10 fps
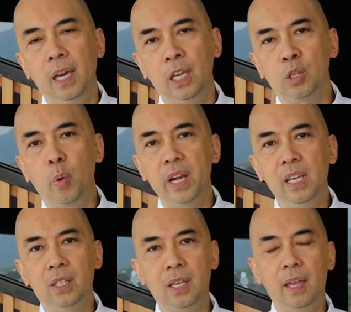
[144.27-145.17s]
And so when
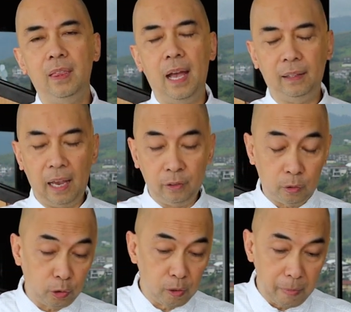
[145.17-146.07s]
he said that, I
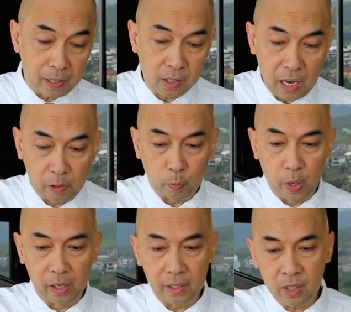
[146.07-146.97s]
thought to myself,
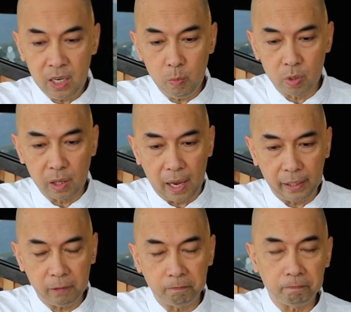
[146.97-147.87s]
well, it seems
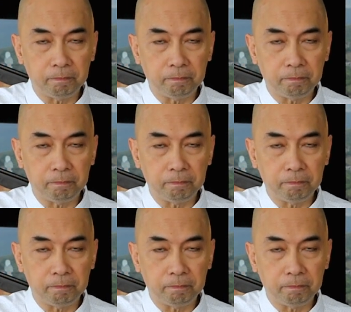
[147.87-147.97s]
like